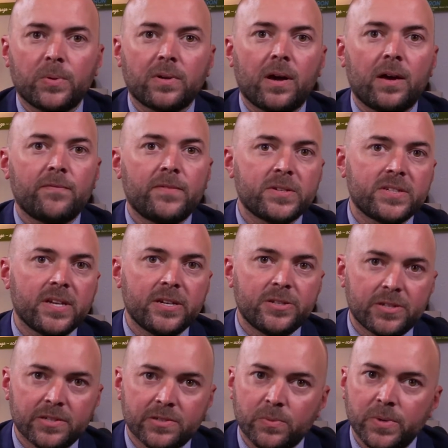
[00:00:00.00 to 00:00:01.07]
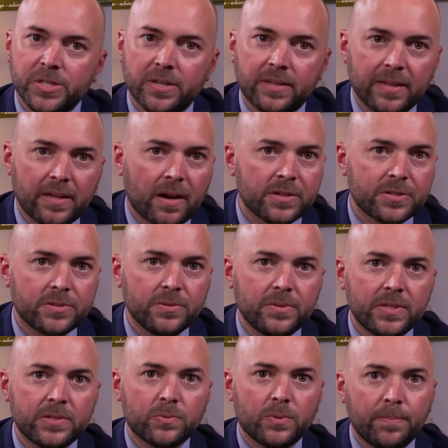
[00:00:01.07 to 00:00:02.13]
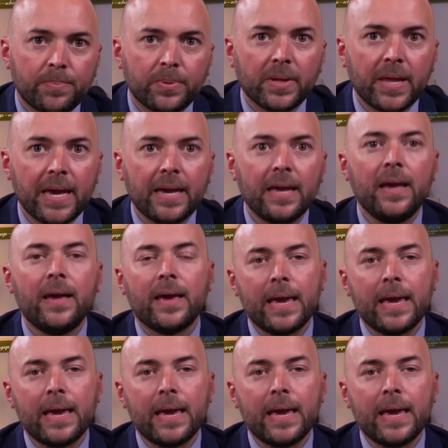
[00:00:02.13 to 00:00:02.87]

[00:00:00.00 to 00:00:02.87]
conversations wishing that our students would play